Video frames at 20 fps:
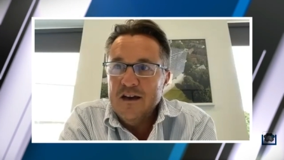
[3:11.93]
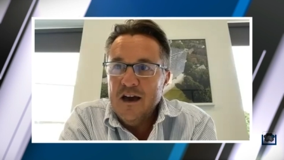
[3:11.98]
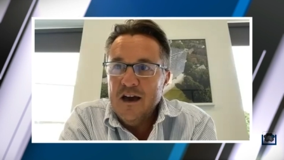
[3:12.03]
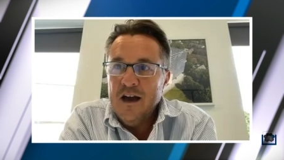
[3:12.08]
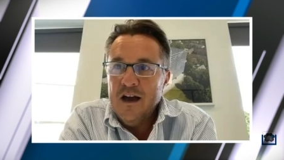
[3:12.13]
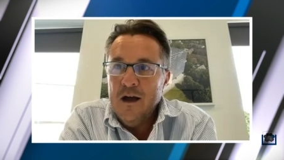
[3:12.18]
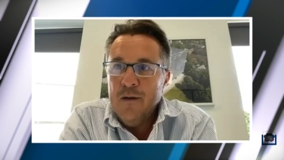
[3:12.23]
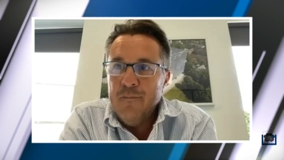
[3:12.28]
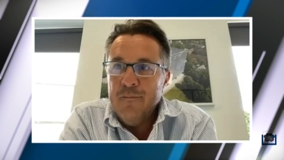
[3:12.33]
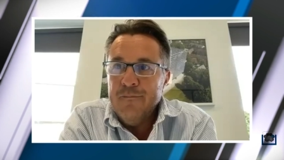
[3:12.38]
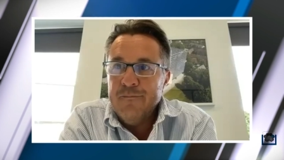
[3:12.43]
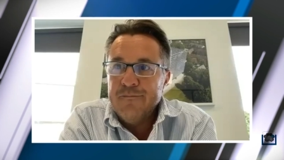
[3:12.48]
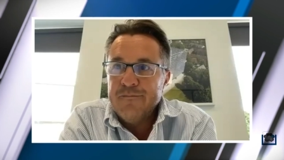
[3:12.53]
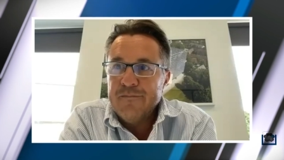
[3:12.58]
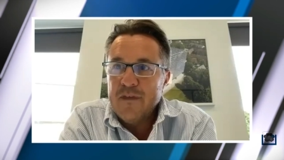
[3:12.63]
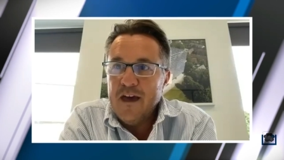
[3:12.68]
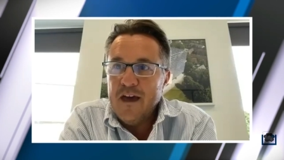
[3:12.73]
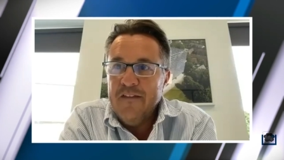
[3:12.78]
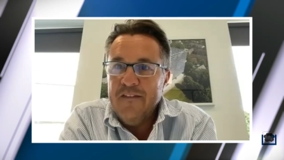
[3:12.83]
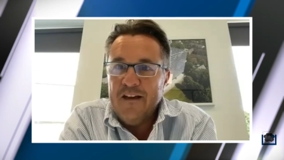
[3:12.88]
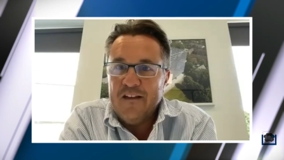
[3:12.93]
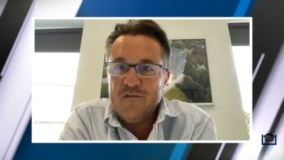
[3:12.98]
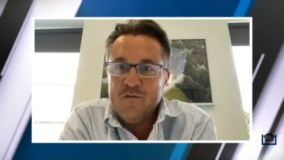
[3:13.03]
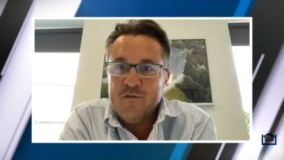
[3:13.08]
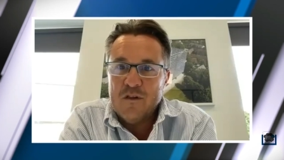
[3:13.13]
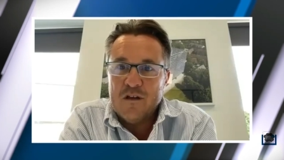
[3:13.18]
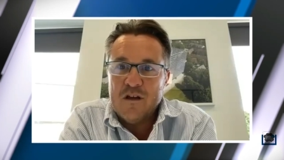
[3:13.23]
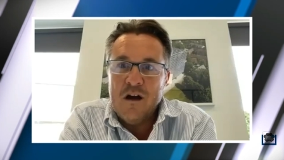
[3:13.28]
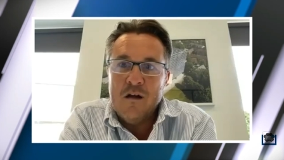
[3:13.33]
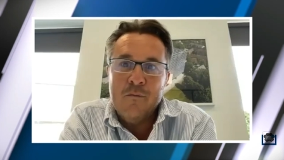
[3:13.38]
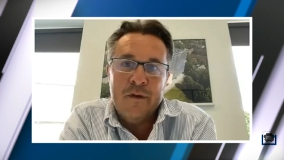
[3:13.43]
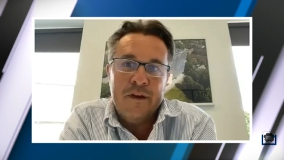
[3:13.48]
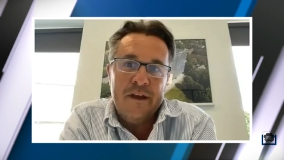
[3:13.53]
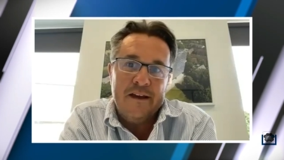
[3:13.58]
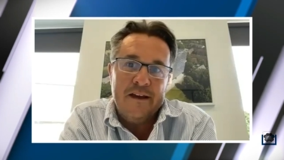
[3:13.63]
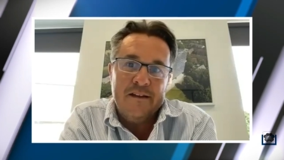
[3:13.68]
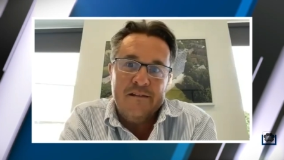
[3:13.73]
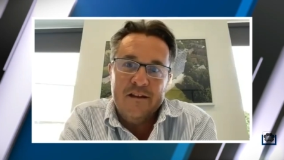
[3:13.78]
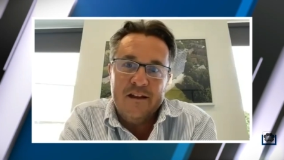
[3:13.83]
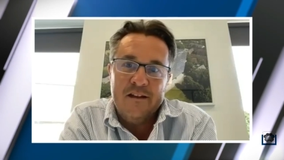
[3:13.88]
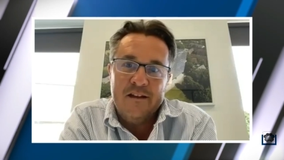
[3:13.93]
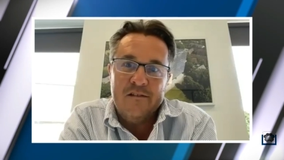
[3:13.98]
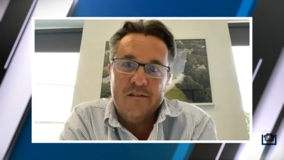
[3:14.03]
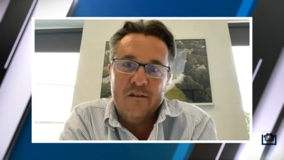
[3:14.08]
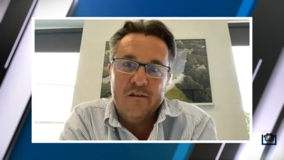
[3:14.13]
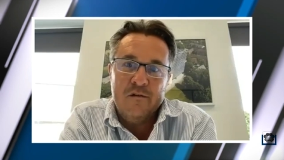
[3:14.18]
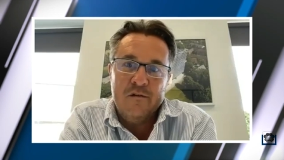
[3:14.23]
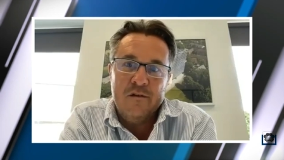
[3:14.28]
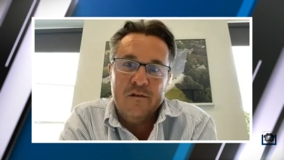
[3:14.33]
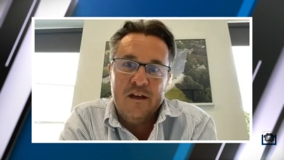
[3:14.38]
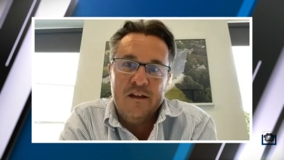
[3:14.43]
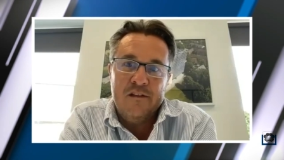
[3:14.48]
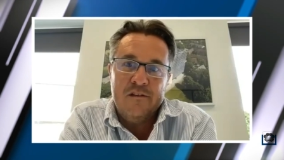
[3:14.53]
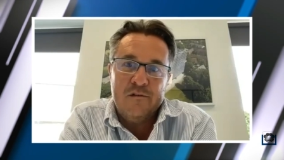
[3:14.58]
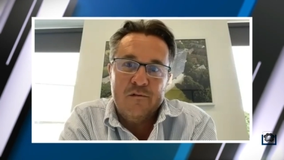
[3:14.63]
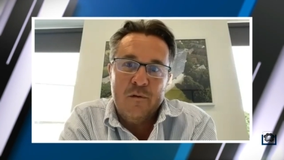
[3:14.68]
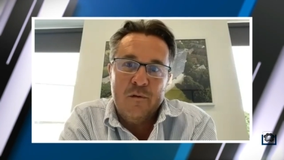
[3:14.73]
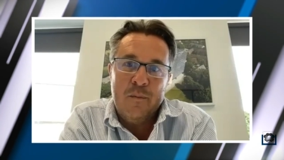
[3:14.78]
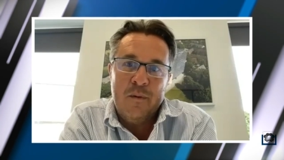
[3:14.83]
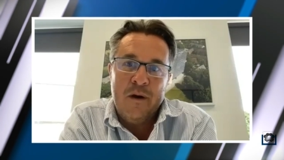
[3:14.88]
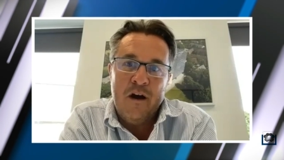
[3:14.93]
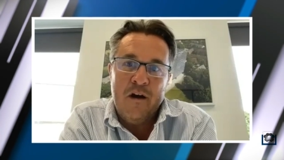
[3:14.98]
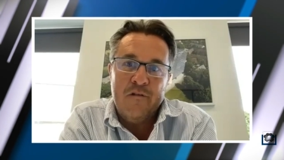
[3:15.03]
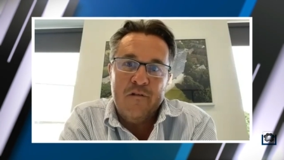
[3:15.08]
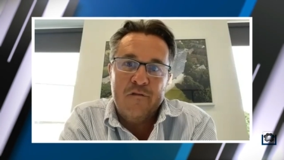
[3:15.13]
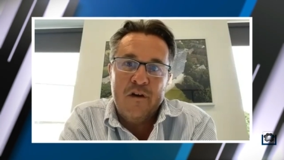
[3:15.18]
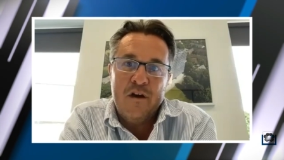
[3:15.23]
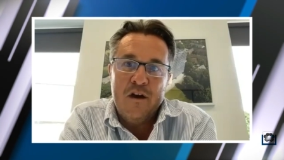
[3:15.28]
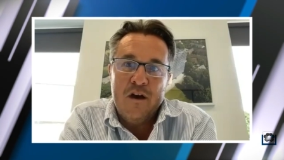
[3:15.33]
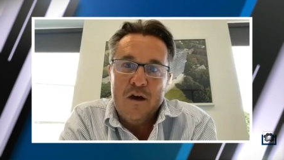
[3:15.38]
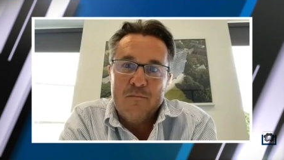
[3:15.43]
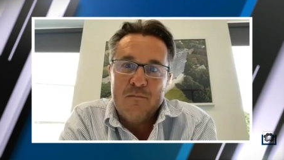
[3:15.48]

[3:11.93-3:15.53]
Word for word: Um, and that's what culminated into, into above.